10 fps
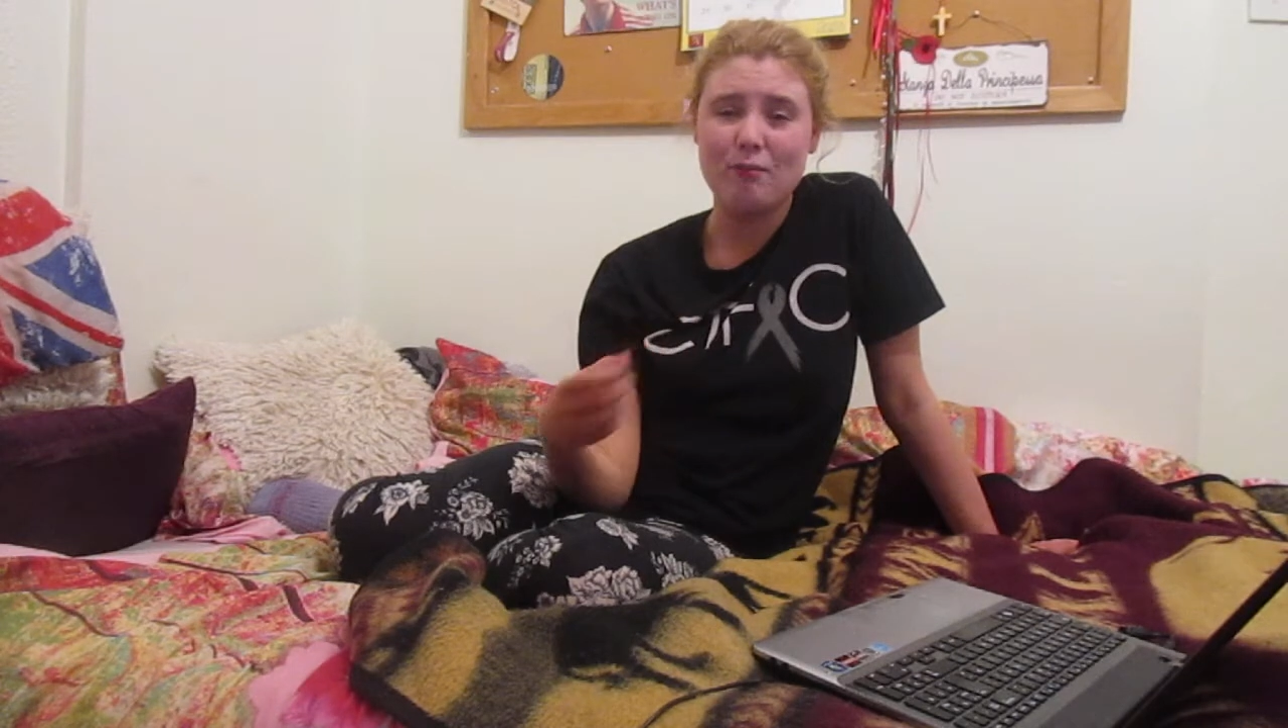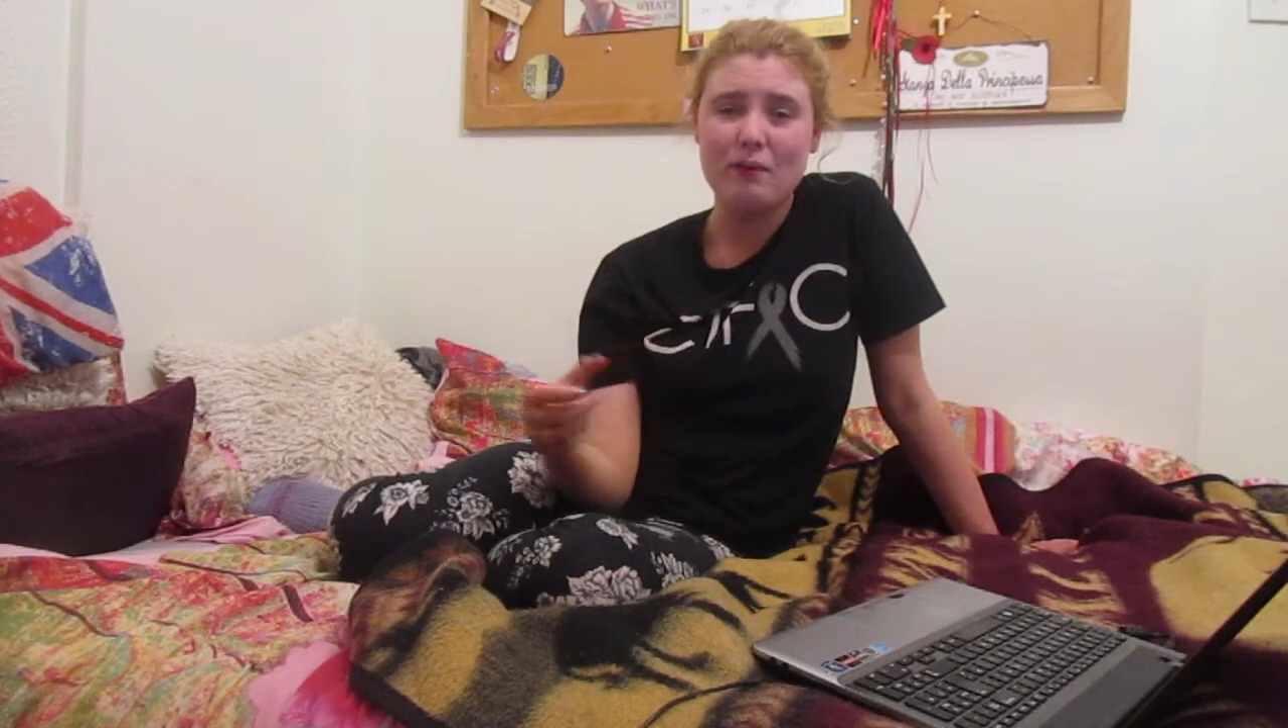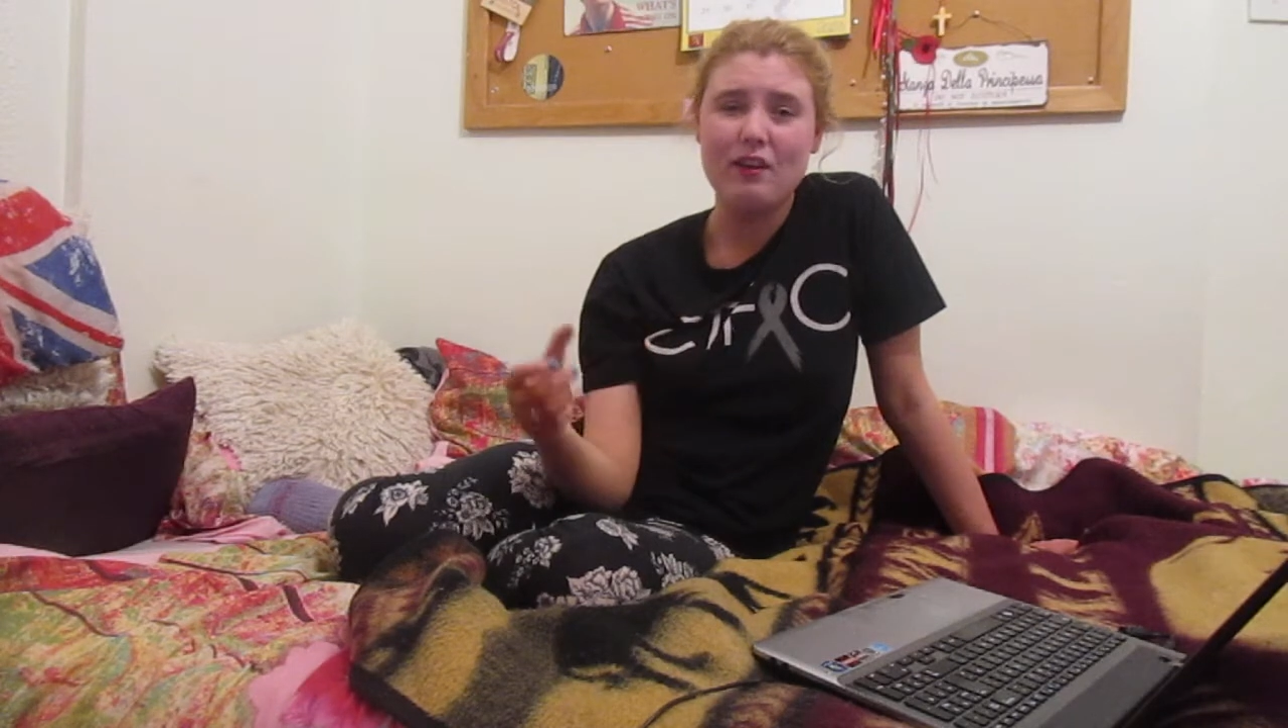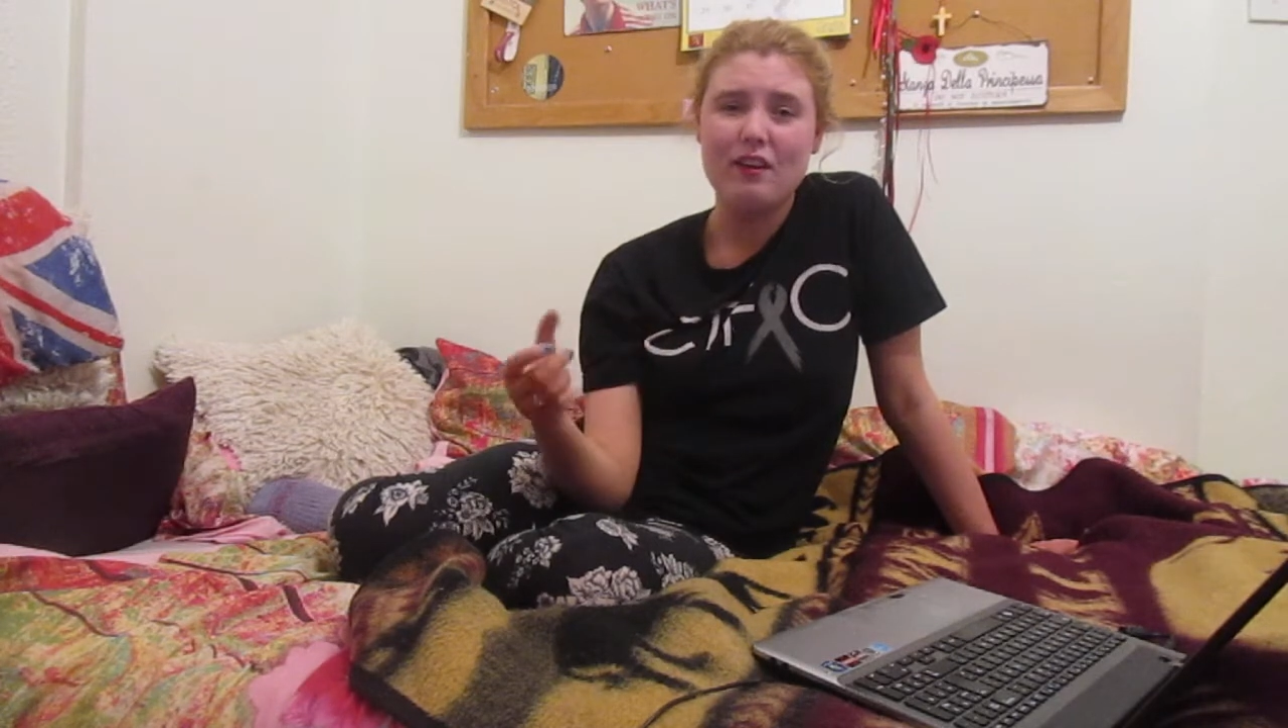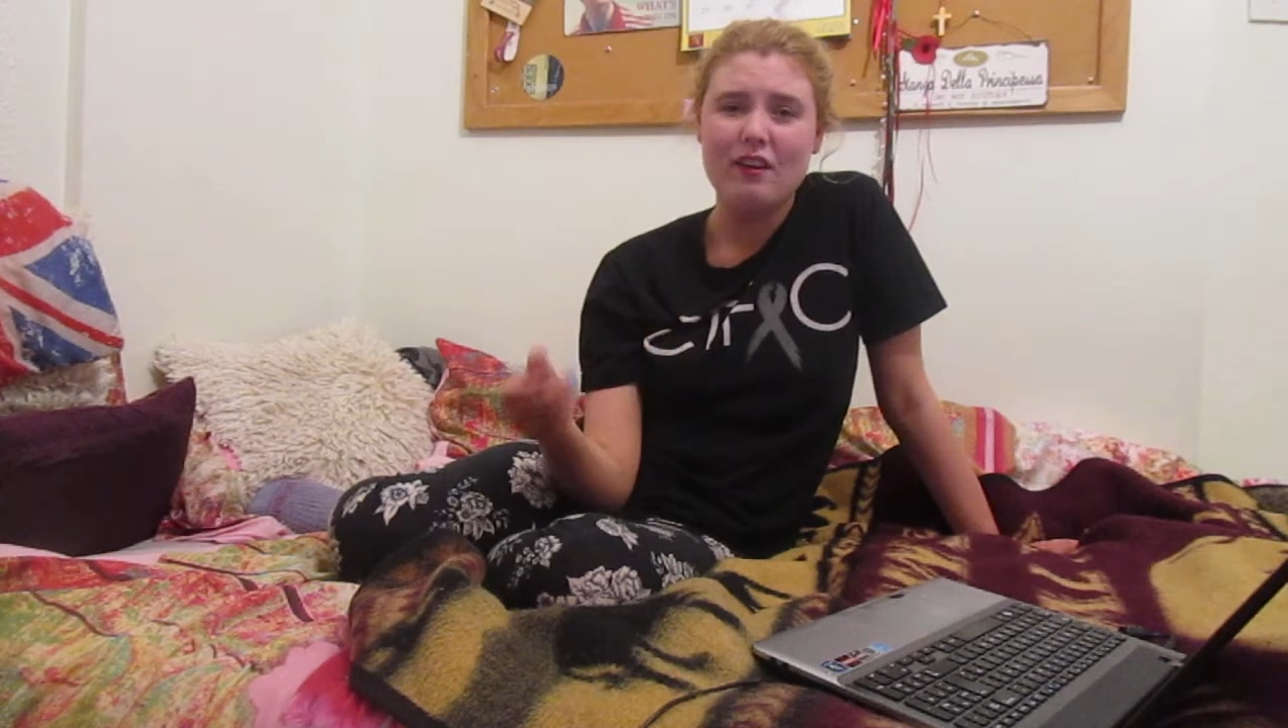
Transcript: but